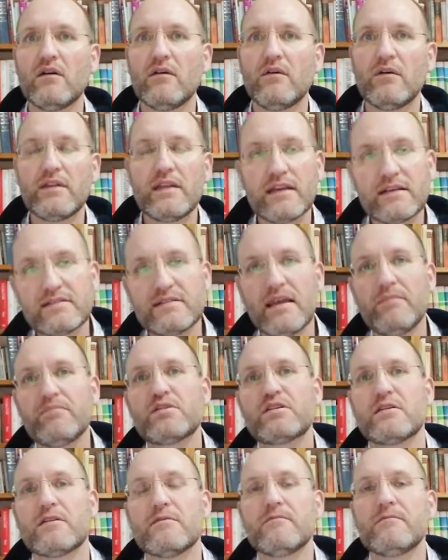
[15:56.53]
Well, the
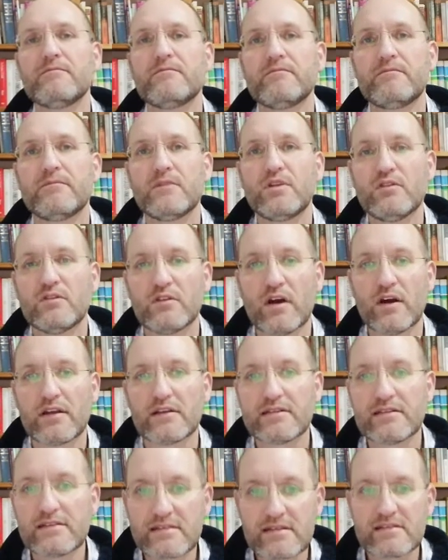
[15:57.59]
exception, you'll
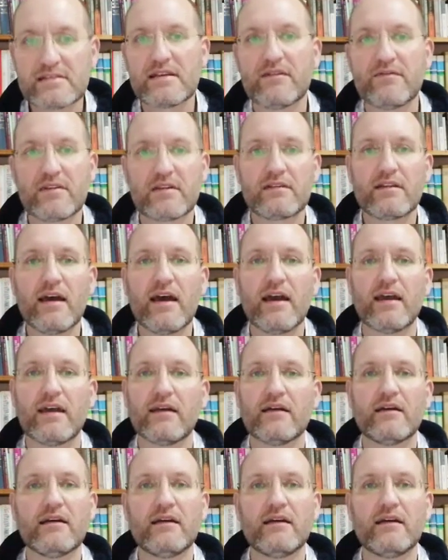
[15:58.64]
notice, is the seventh day.